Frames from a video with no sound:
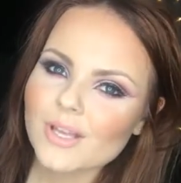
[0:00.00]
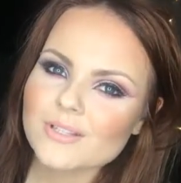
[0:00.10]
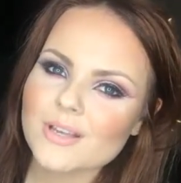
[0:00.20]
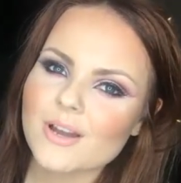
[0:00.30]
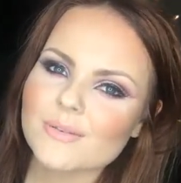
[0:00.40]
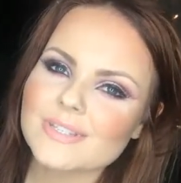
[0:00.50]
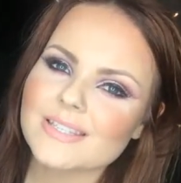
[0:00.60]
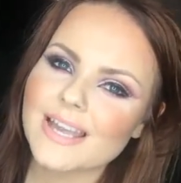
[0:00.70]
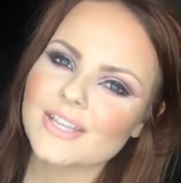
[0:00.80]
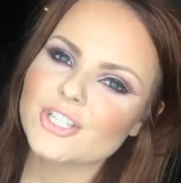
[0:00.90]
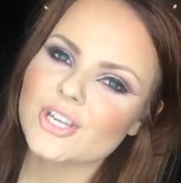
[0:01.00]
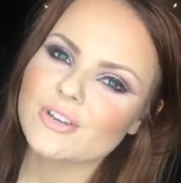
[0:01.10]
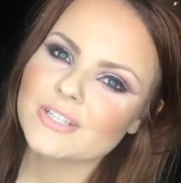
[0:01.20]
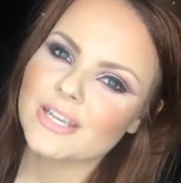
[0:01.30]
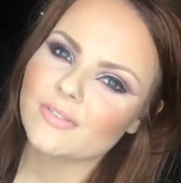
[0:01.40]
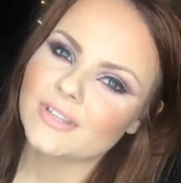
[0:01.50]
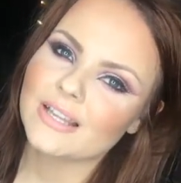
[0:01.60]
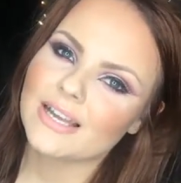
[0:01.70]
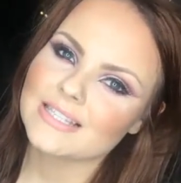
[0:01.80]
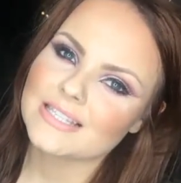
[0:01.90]
So stay tuned if you'd
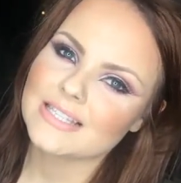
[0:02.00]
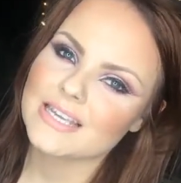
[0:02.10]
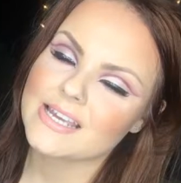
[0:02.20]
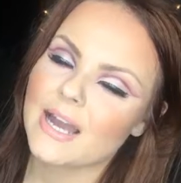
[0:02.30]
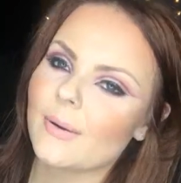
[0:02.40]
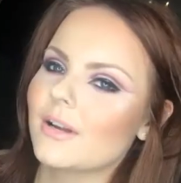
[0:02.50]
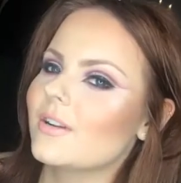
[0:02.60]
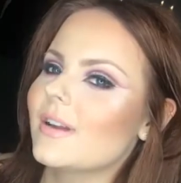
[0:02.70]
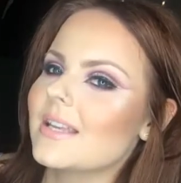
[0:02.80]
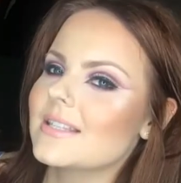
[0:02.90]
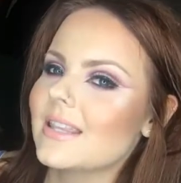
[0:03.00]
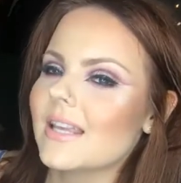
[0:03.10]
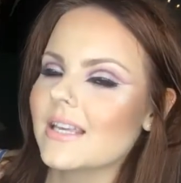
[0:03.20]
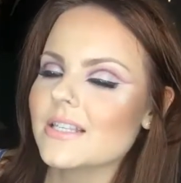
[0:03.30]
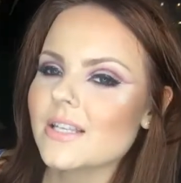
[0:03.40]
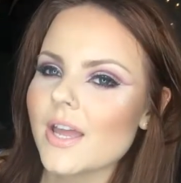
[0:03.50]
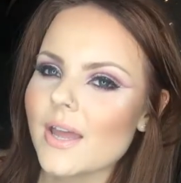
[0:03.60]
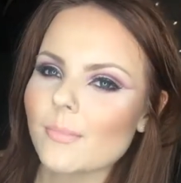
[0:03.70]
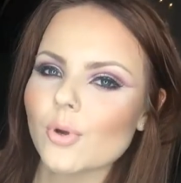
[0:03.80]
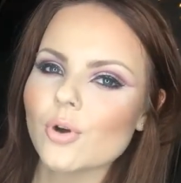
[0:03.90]
like to see how I created this
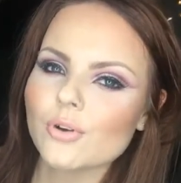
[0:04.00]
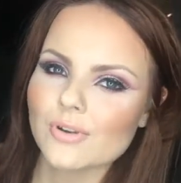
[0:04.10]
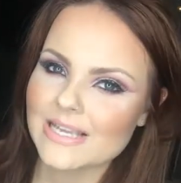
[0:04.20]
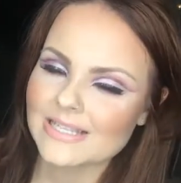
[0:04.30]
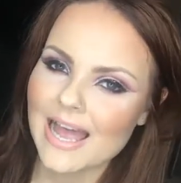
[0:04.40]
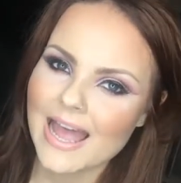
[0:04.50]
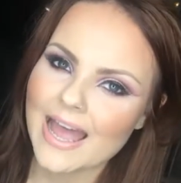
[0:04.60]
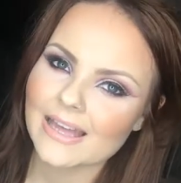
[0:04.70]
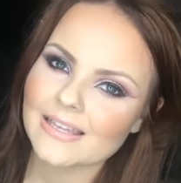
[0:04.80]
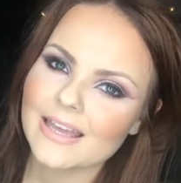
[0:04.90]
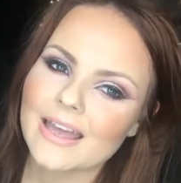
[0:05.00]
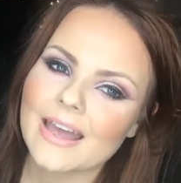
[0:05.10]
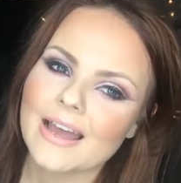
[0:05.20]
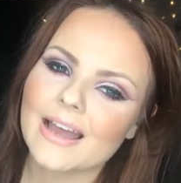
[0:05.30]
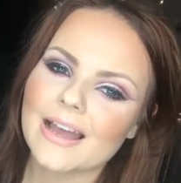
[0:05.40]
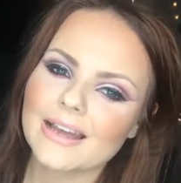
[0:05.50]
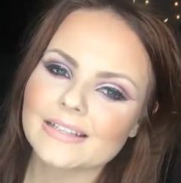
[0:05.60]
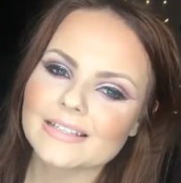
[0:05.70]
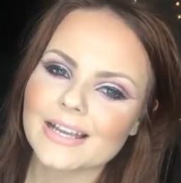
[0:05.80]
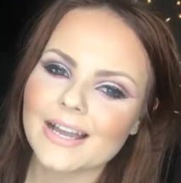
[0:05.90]
cut crease eye,
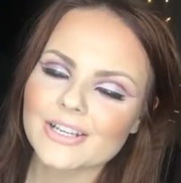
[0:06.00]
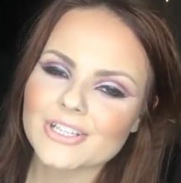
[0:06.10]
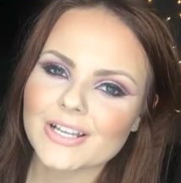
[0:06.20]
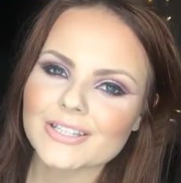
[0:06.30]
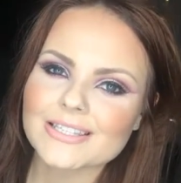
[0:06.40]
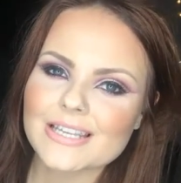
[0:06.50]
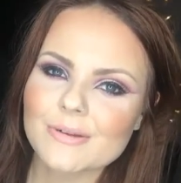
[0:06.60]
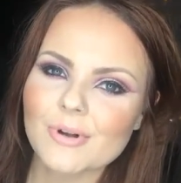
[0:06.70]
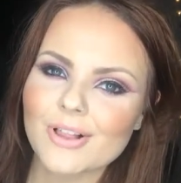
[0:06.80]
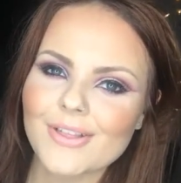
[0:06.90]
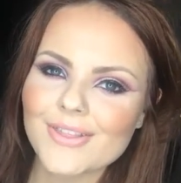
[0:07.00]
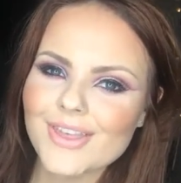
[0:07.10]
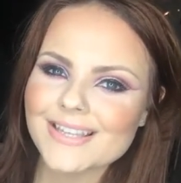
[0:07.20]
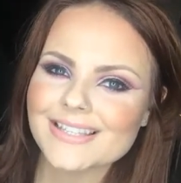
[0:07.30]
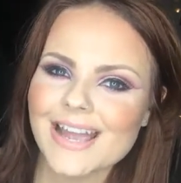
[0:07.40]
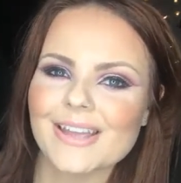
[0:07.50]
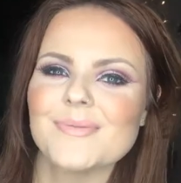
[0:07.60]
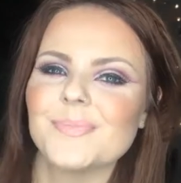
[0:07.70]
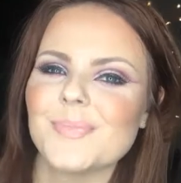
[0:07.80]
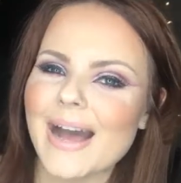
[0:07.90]
and I shall see you all on Thursday.
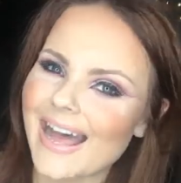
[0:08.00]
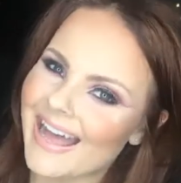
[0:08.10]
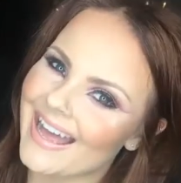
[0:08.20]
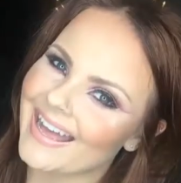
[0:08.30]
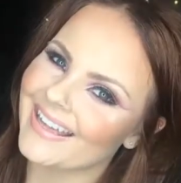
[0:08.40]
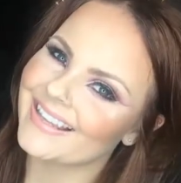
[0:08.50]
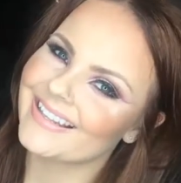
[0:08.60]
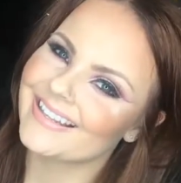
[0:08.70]
Bye!